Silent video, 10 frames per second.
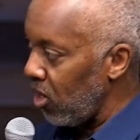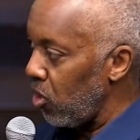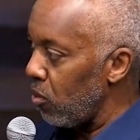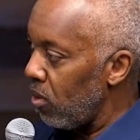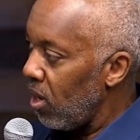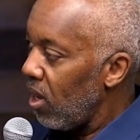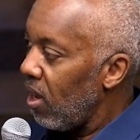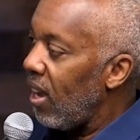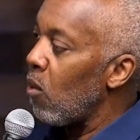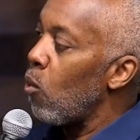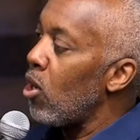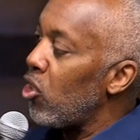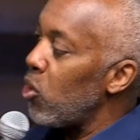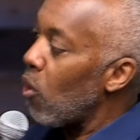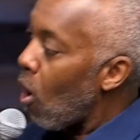you in what
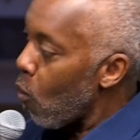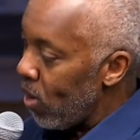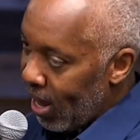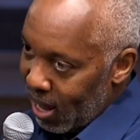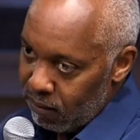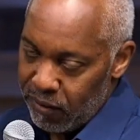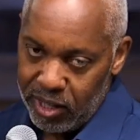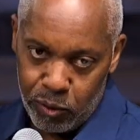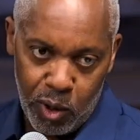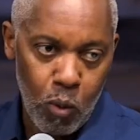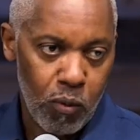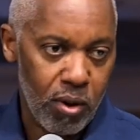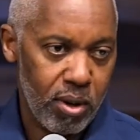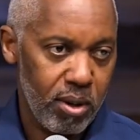you already have victory over.